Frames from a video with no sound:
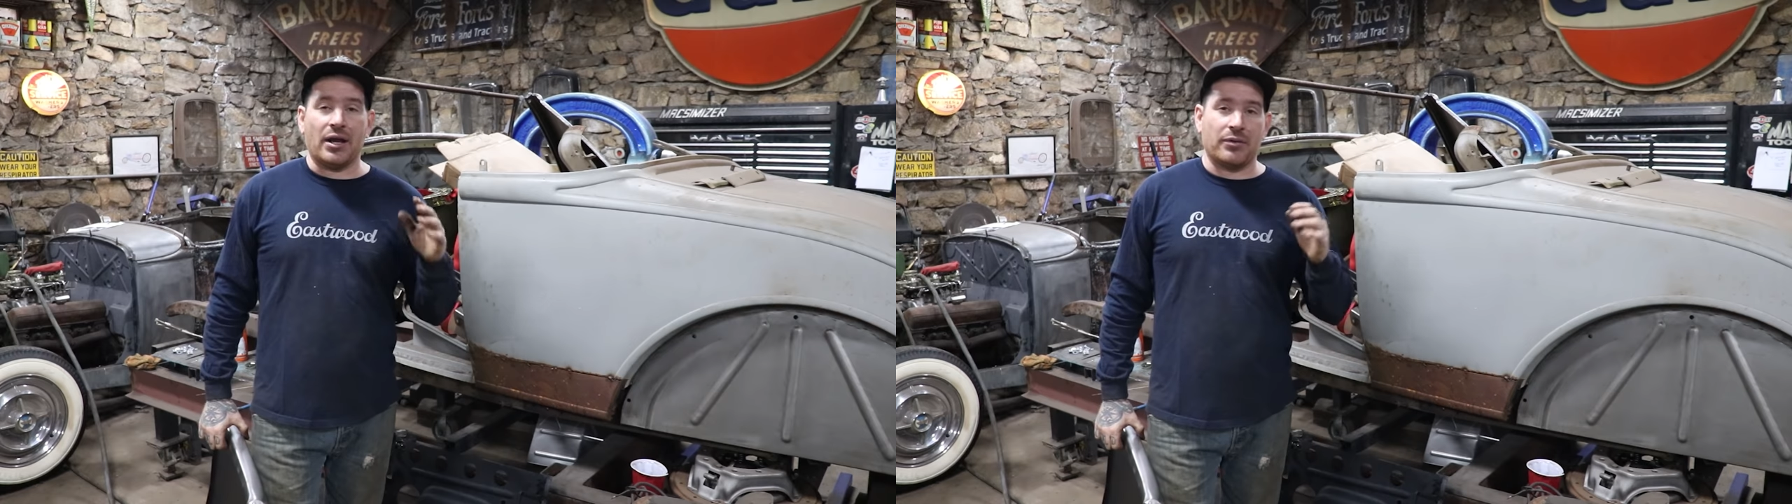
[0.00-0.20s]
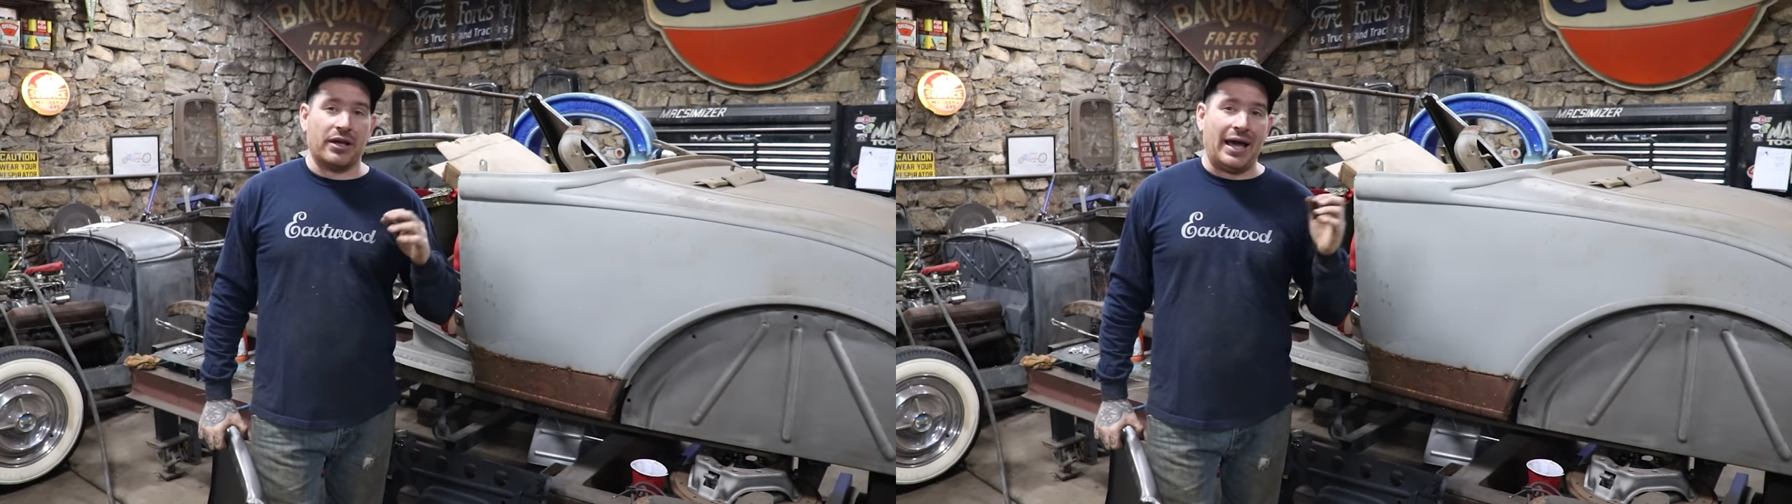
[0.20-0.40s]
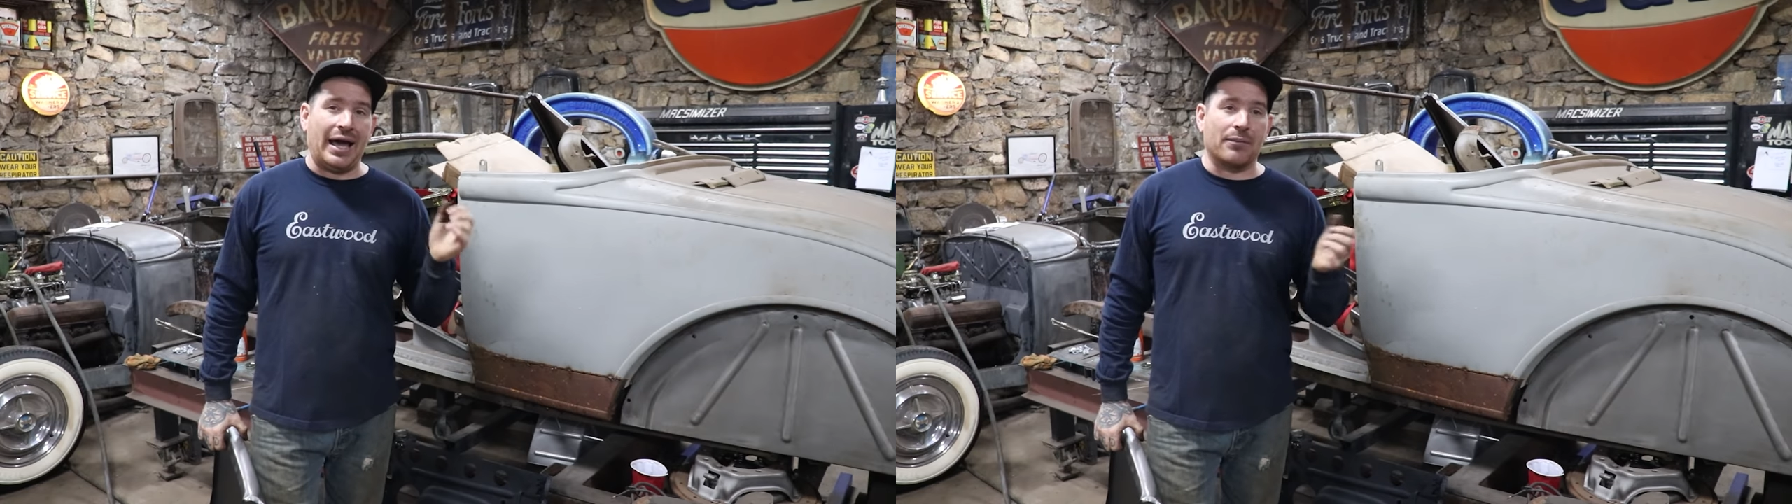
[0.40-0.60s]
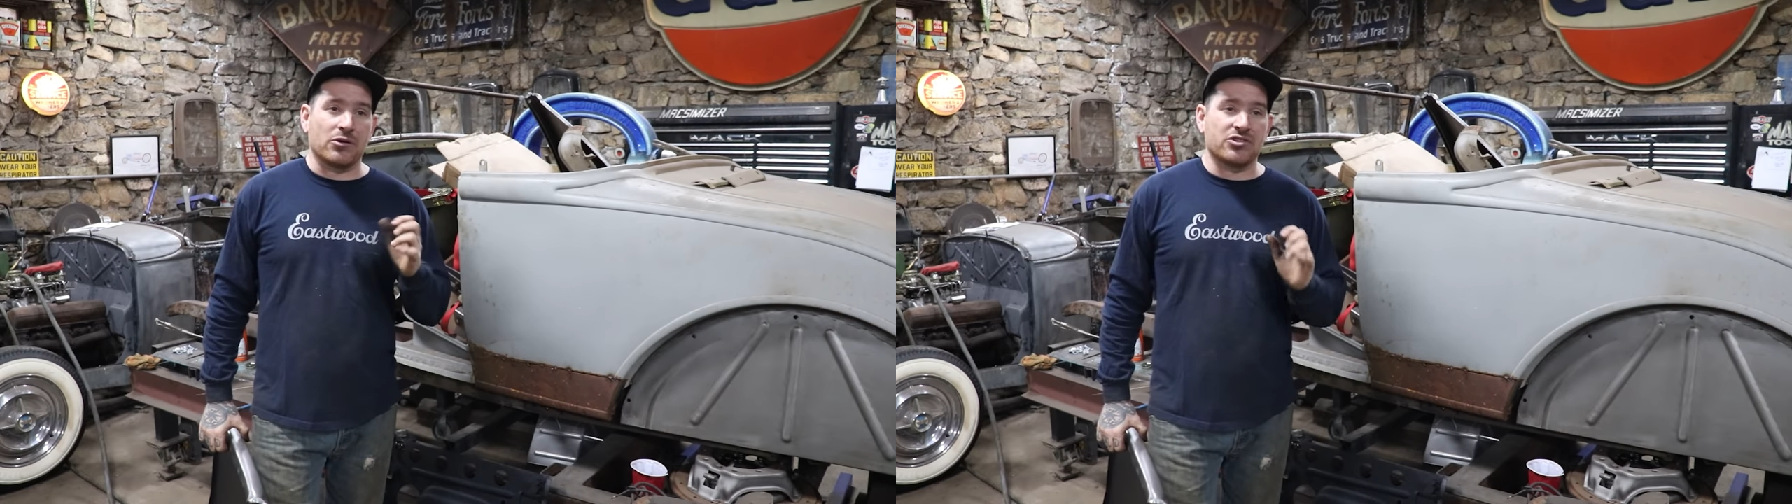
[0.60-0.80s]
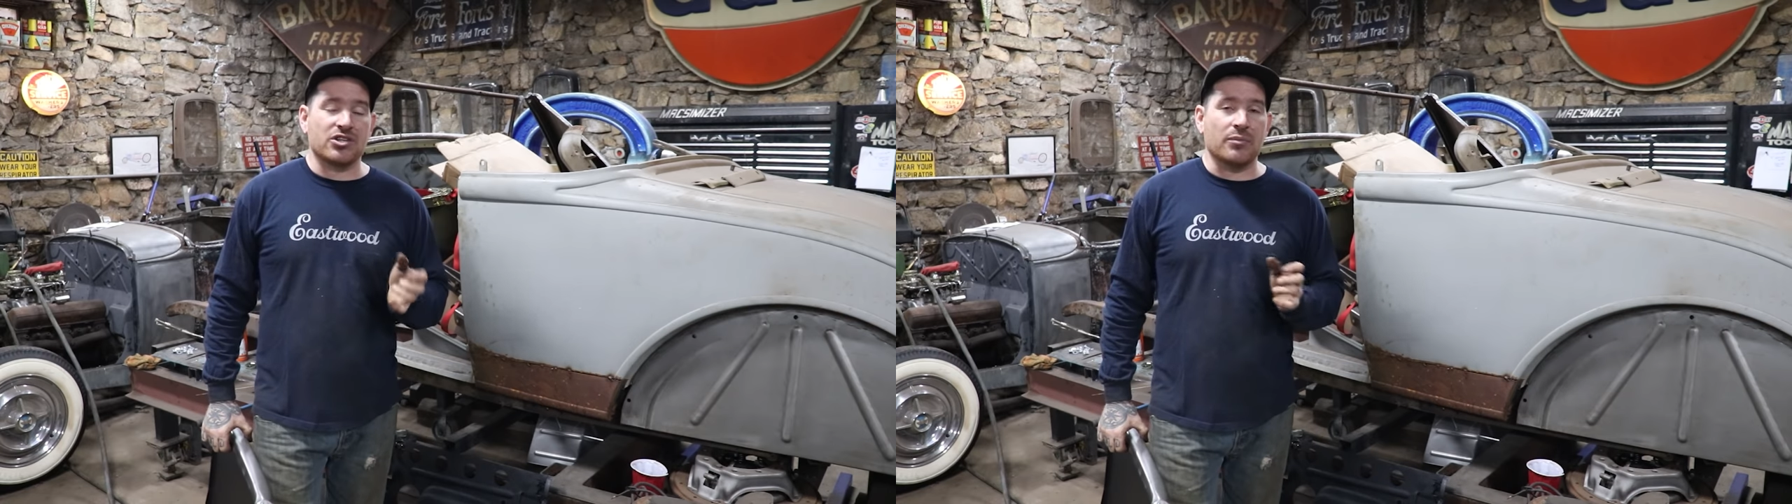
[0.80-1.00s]
and I'm gonna
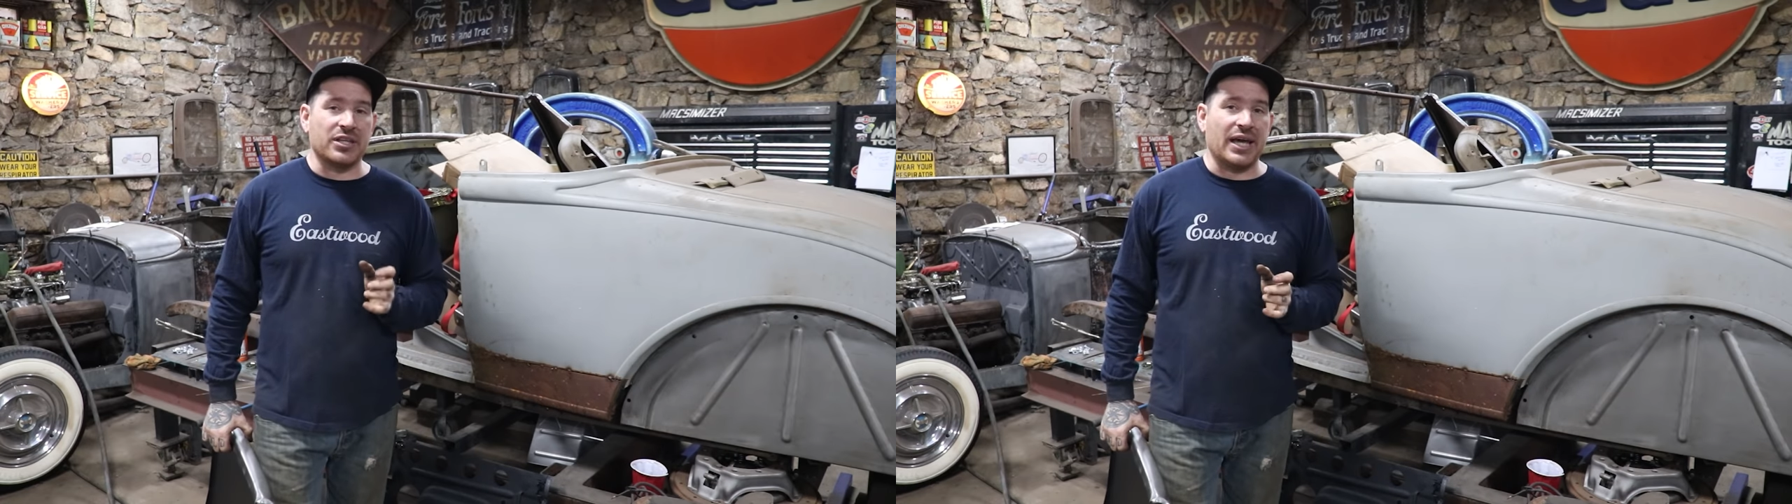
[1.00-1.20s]
hammer some of